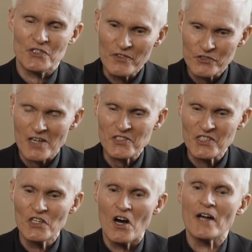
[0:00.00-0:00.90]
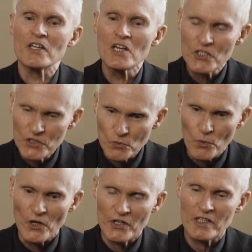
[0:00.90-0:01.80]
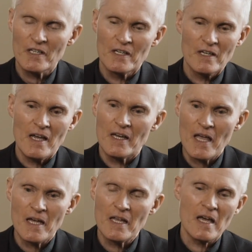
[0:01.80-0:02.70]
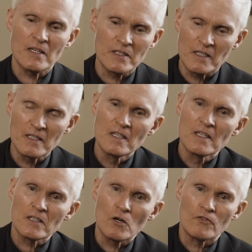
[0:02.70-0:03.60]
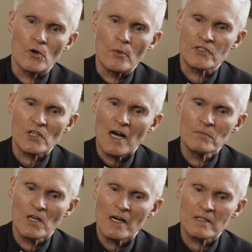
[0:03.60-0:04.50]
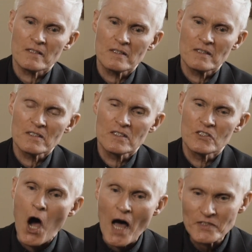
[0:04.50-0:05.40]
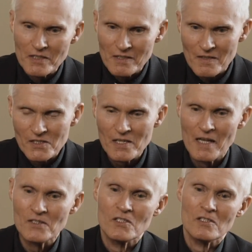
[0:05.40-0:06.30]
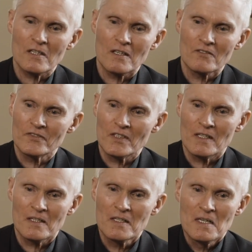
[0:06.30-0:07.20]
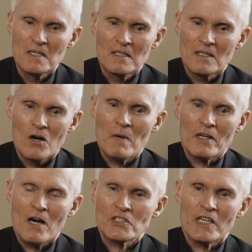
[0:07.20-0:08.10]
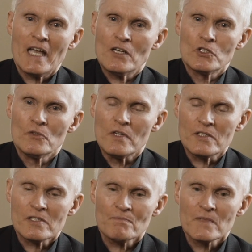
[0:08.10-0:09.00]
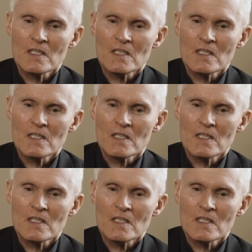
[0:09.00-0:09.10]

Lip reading: With trust in God, you work and go forward. So I'm not daunted in the sense of, oh my gosh, I can't do this.